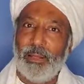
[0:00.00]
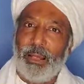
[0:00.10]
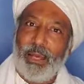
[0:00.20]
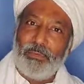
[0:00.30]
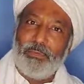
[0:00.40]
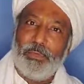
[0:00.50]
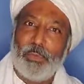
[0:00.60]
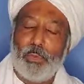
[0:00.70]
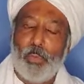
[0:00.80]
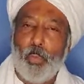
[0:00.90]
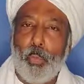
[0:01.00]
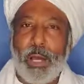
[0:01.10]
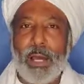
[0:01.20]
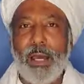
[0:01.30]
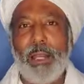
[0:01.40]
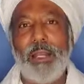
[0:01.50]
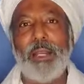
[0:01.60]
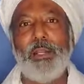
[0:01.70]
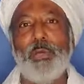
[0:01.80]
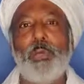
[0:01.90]
us to whirl
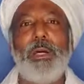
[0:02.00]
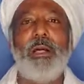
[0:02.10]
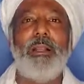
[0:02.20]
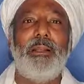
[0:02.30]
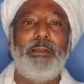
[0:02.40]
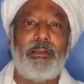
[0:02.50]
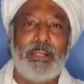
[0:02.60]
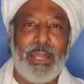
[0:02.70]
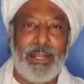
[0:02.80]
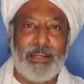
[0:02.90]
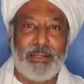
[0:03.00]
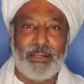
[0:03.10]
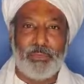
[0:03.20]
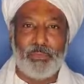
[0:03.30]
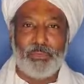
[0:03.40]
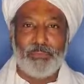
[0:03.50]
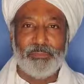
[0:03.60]
and twirl realities